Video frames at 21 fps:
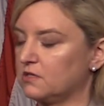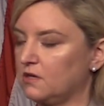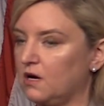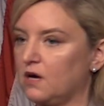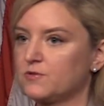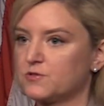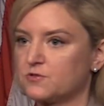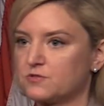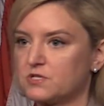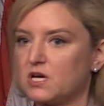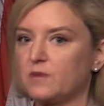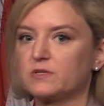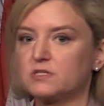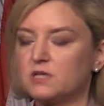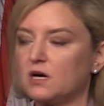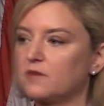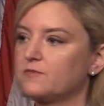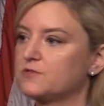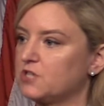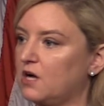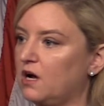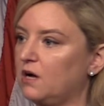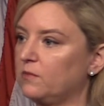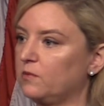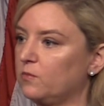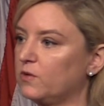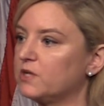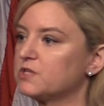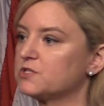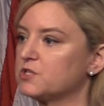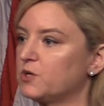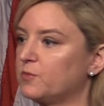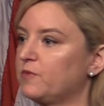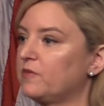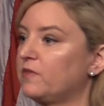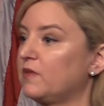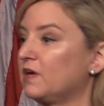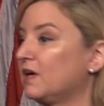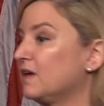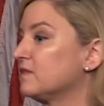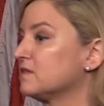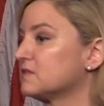The officers have a tough job, and we just hope that
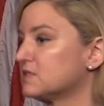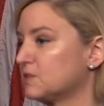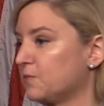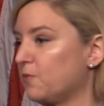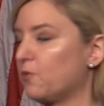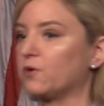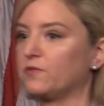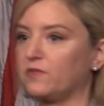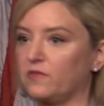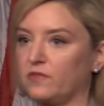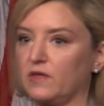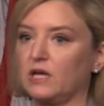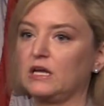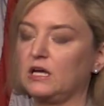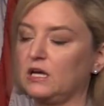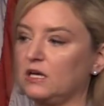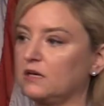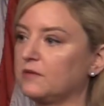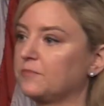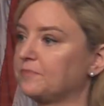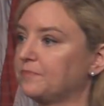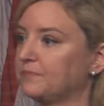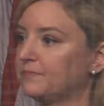they get the support that they need.